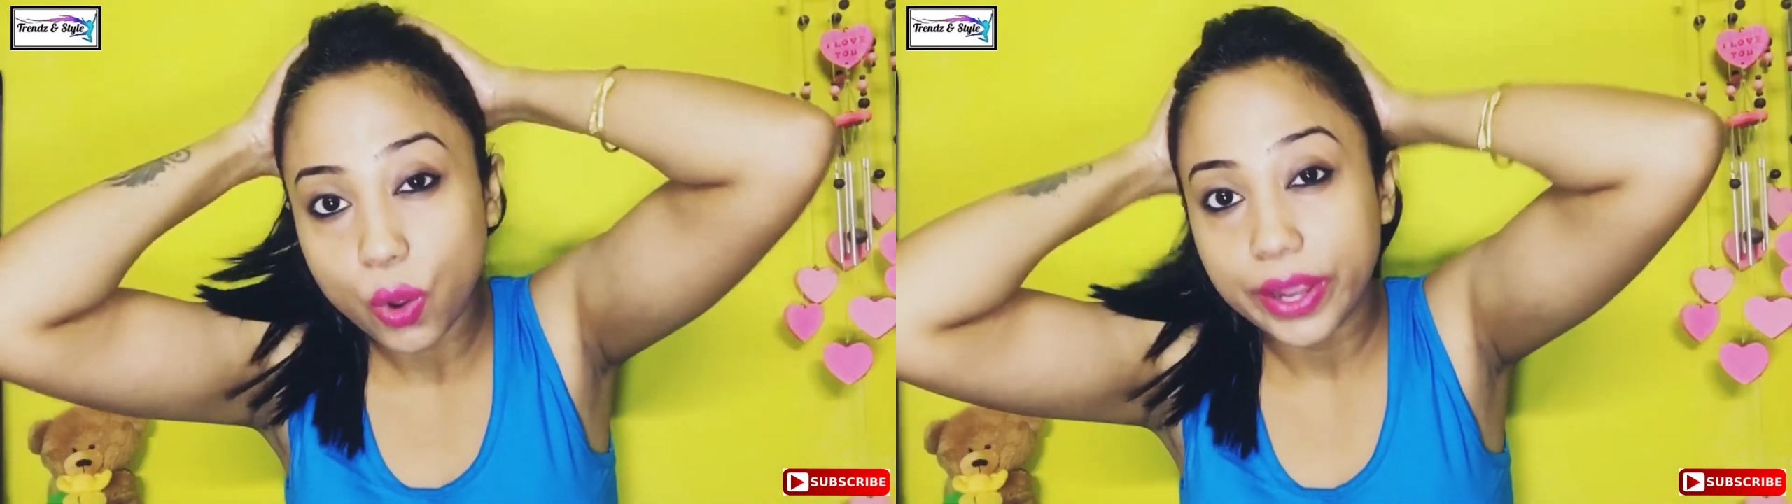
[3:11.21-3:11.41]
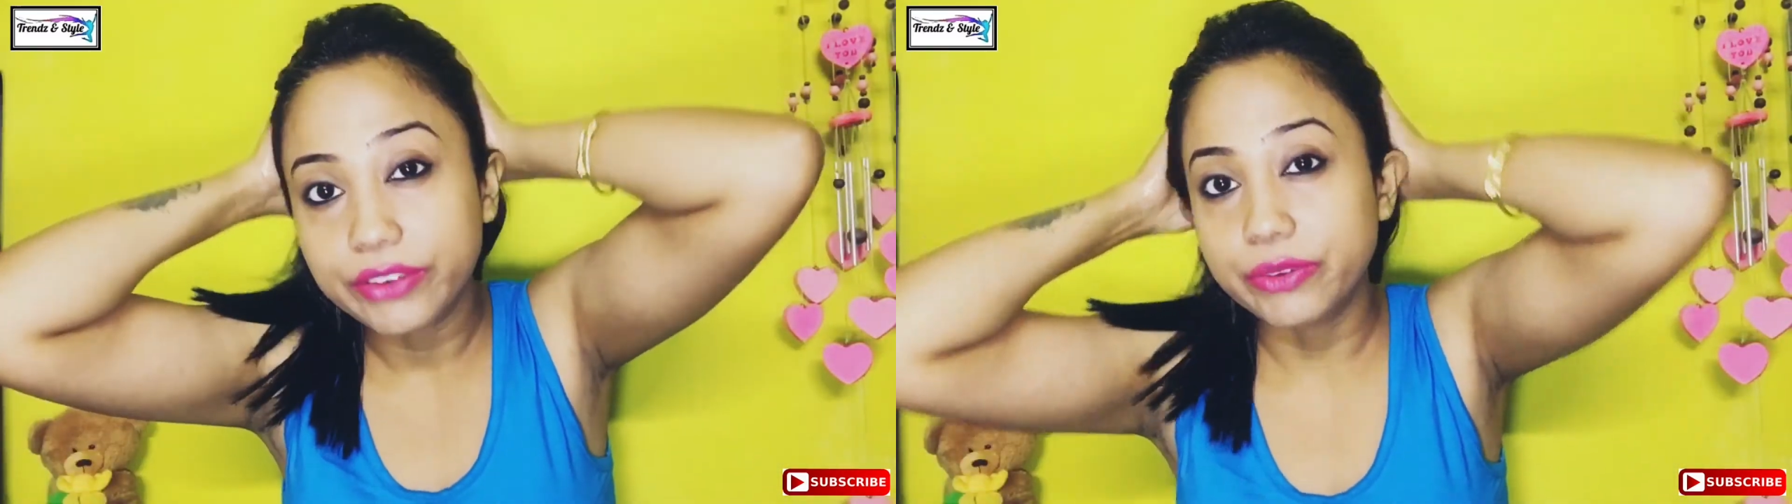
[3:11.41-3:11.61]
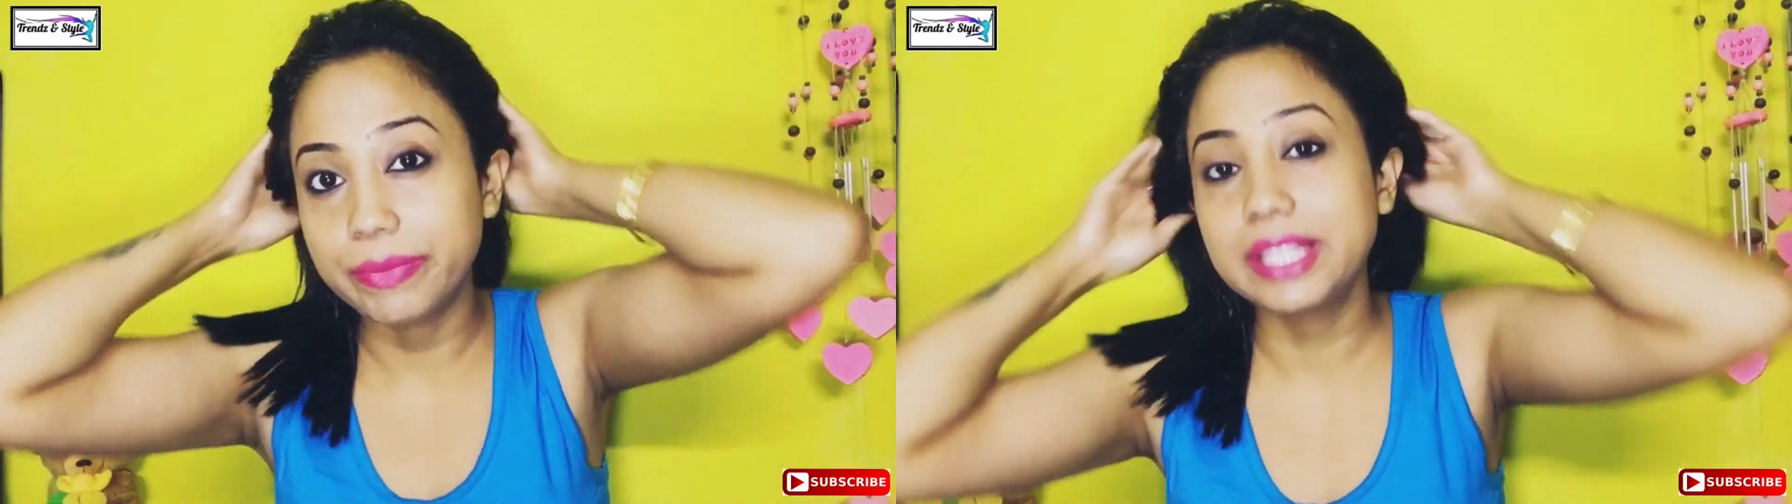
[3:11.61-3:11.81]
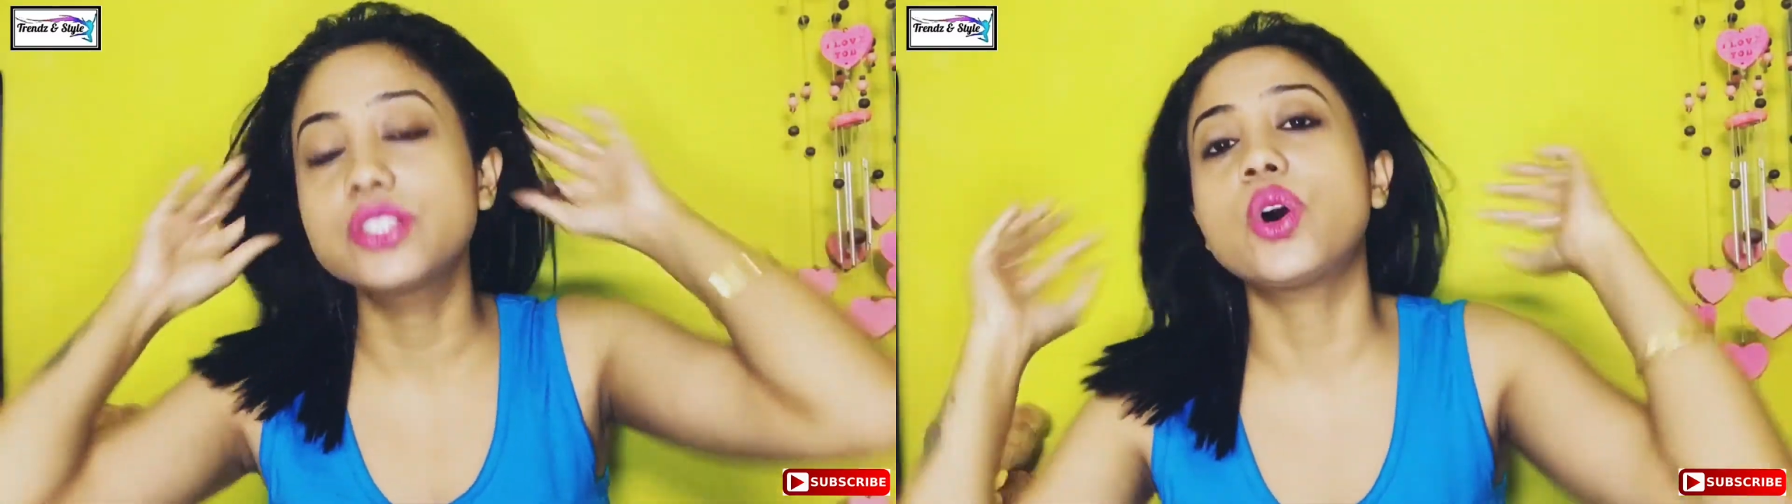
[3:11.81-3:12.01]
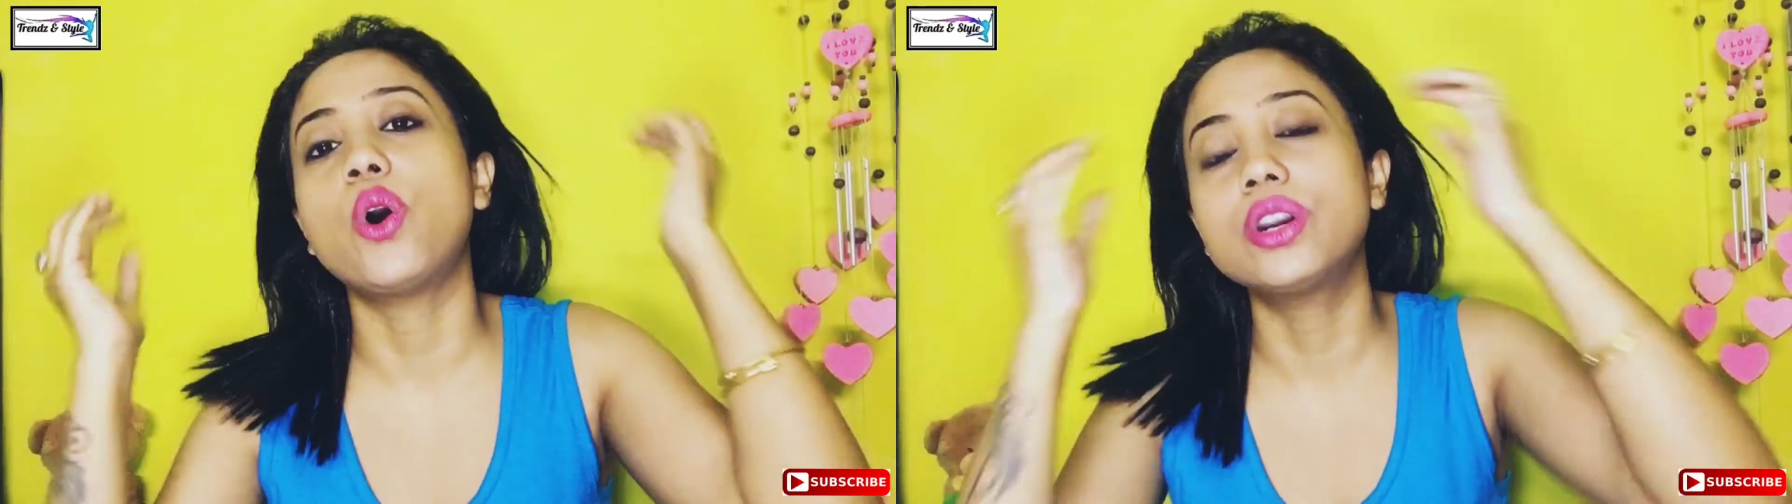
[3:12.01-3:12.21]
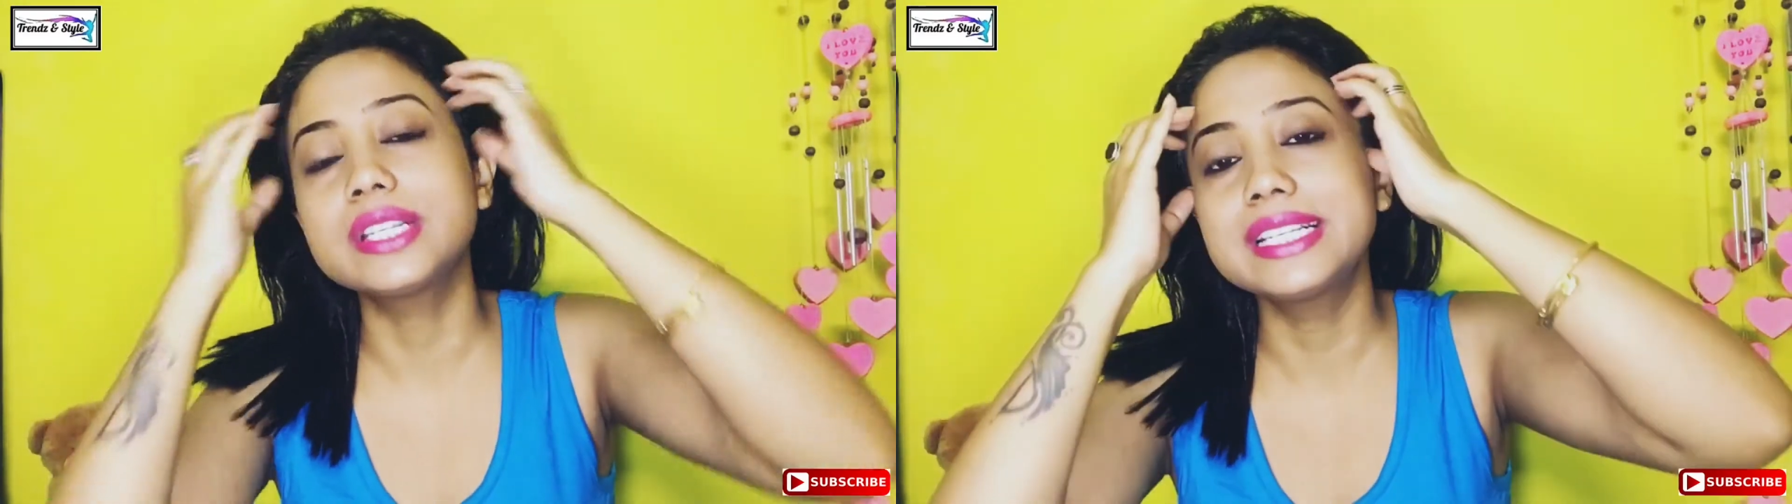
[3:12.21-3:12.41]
oil remains hot,